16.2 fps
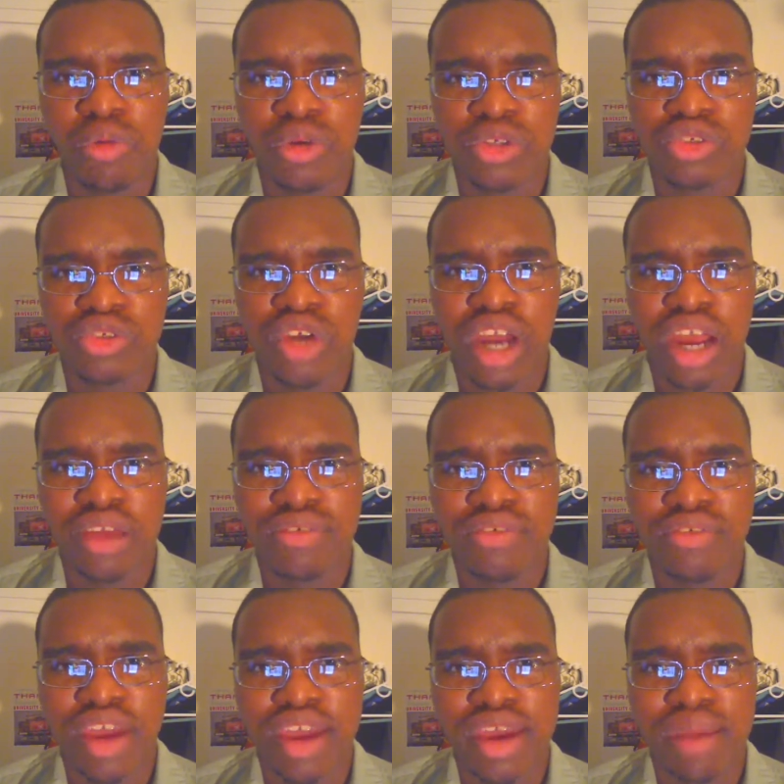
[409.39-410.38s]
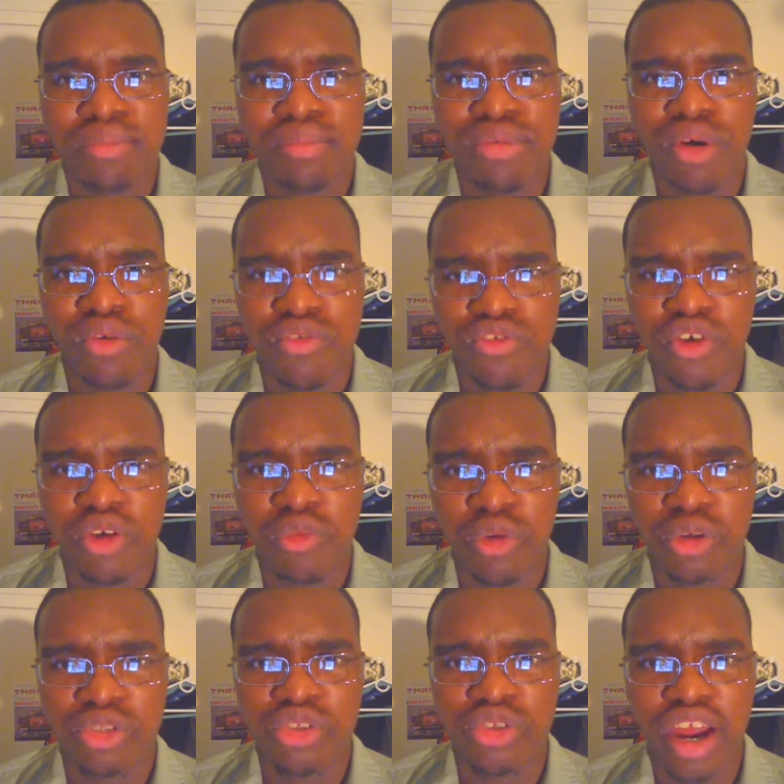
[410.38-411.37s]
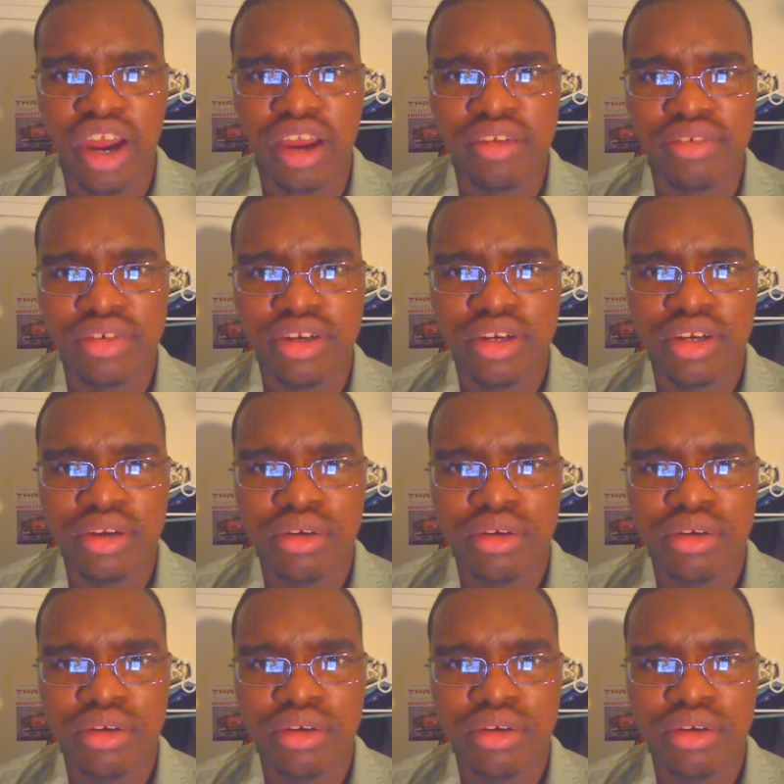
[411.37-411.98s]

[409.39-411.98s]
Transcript: wheel drive and pro front wheel drive.